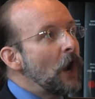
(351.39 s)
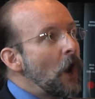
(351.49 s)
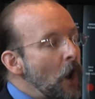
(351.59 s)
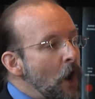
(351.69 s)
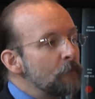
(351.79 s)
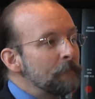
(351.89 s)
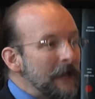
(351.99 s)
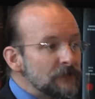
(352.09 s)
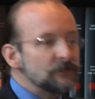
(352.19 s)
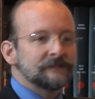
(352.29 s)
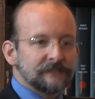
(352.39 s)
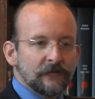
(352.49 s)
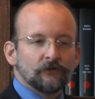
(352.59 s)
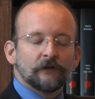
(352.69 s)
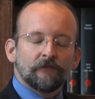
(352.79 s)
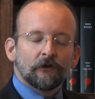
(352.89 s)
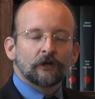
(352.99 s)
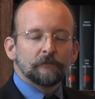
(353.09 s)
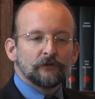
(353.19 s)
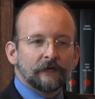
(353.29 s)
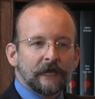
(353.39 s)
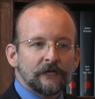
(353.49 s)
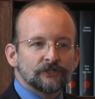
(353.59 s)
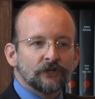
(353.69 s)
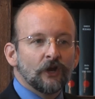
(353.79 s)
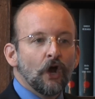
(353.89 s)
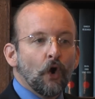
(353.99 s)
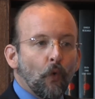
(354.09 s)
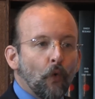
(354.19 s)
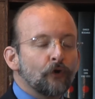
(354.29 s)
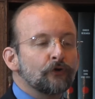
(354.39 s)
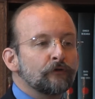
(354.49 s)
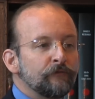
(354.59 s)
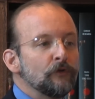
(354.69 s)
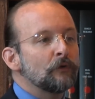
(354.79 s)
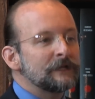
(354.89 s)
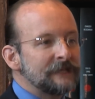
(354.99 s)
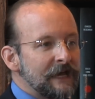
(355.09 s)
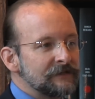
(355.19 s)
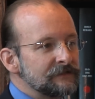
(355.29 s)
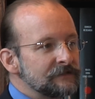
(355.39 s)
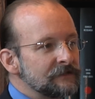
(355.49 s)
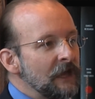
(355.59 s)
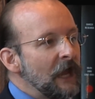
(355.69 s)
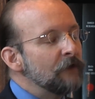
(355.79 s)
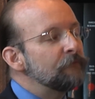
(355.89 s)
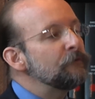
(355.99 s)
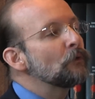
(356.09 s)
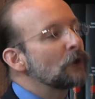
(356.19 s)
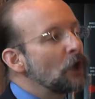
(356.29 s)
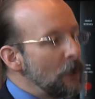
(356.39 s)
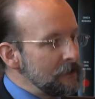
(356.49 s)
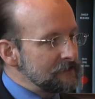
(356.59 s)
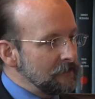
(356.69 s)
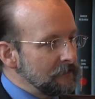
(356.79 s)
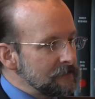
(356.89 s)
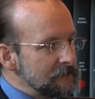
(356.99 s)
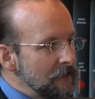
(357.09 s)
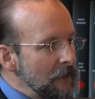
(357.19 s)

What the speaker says: are patient-centered in their communication order fewer tests and fewer consults